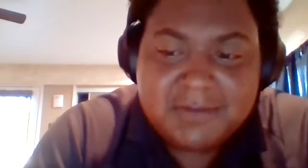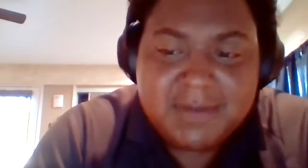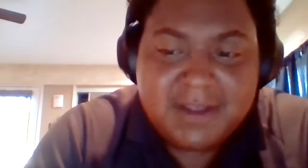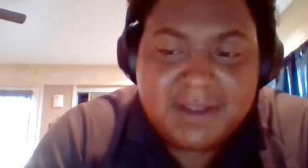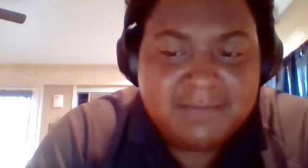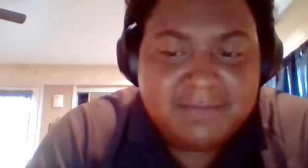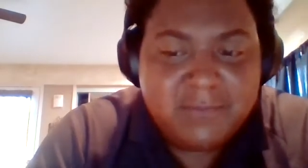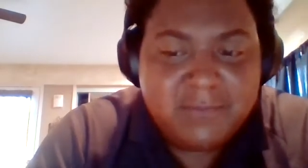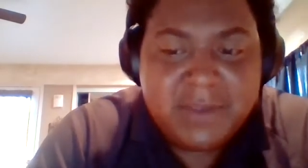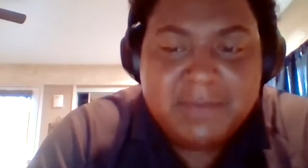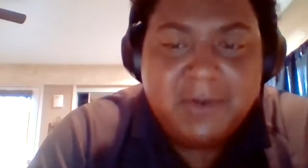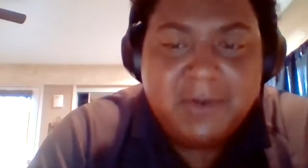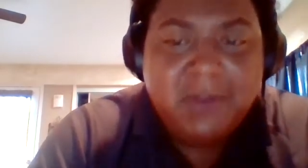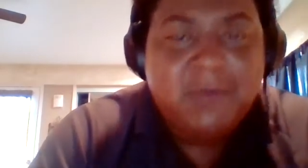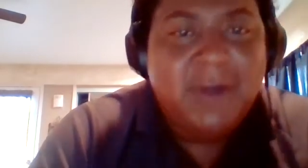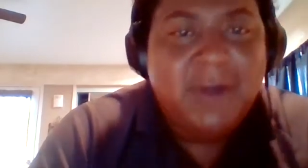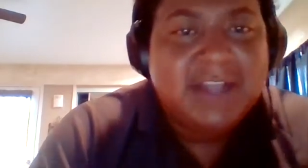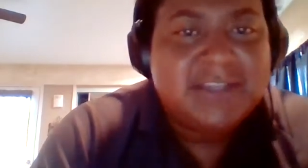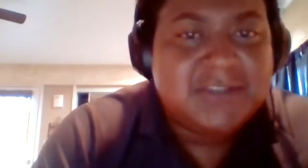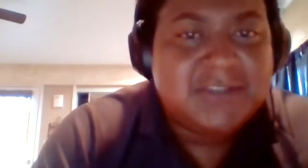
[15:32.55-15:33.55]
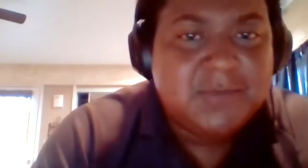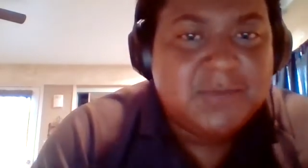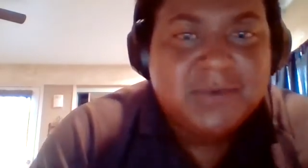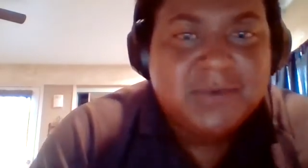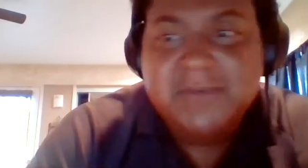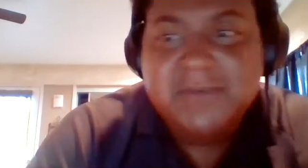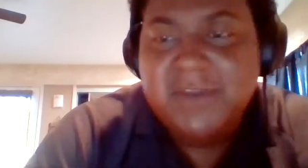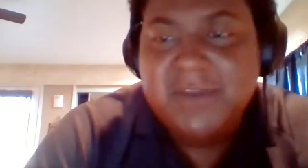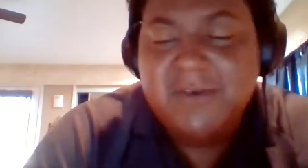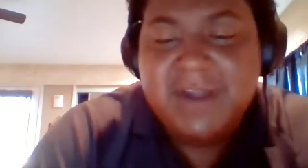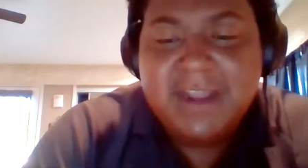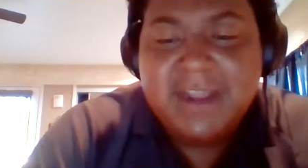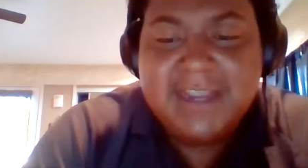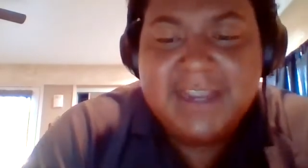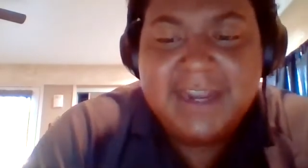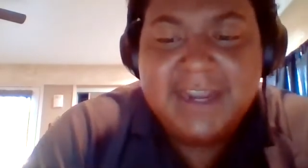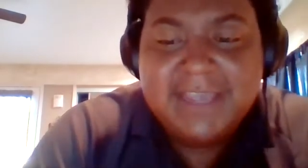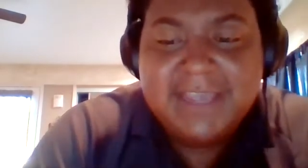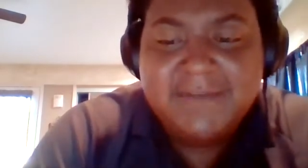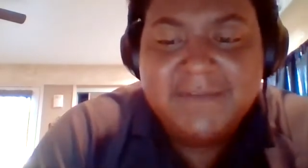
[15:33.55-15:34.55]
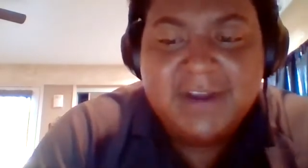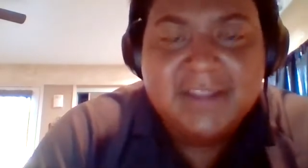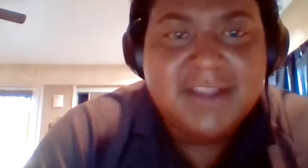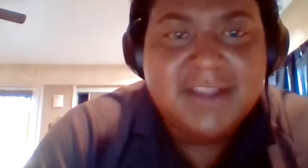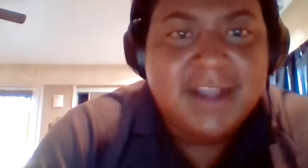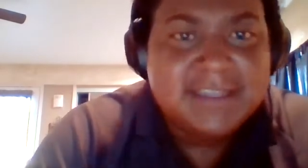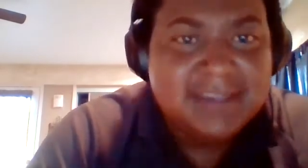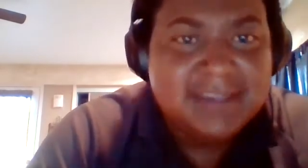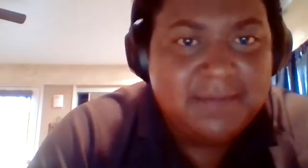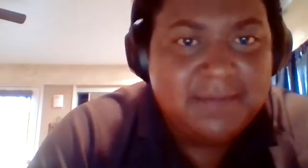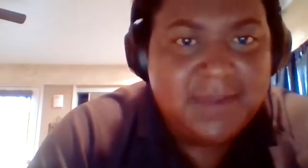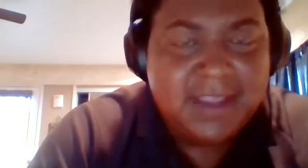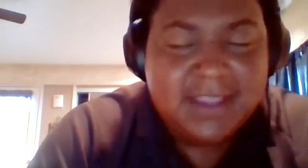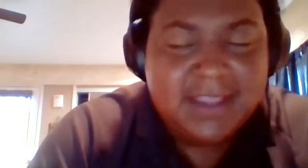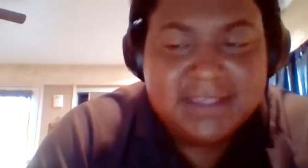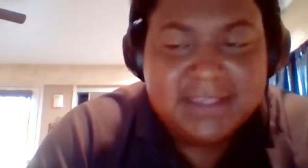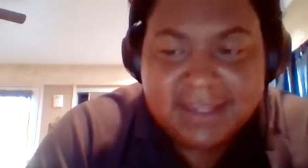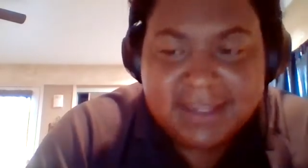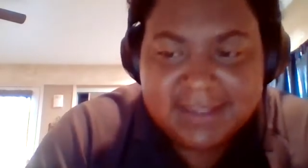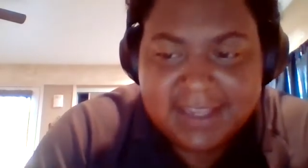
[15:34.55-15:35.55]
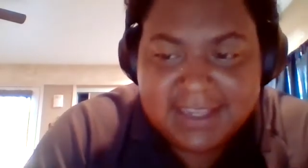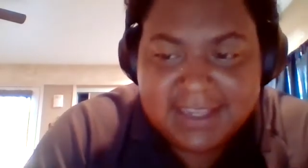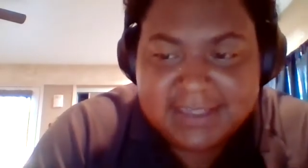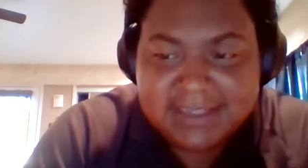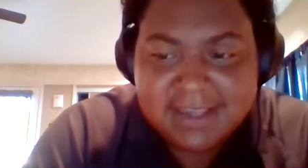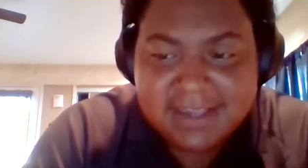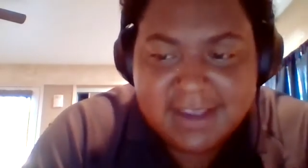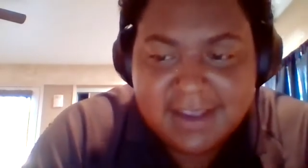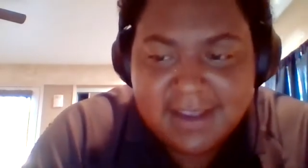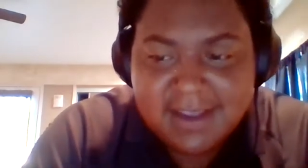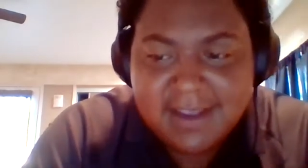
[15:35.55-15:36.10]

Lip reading: But we both watch Super, so we kind of give our thoughts and opinions on this.